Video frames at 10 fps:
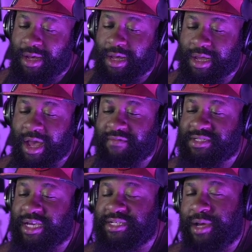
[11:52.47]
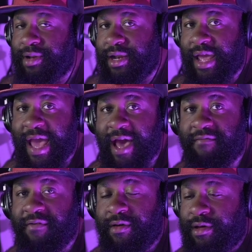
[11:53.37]
conversation that we need to
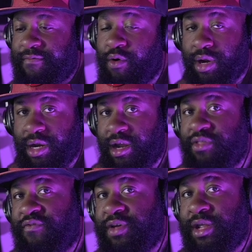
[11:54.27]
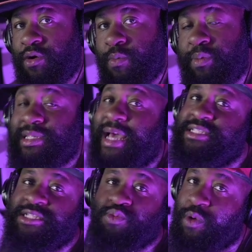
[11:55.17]
have for another video, but that's
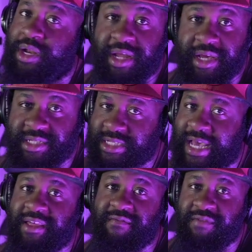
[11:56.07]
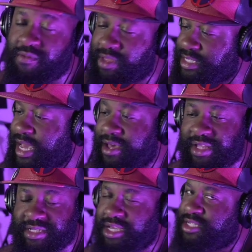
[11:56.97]
just what it is. That's how they view. That's how
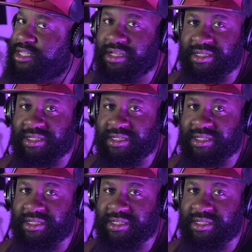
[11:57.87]
that's it. It's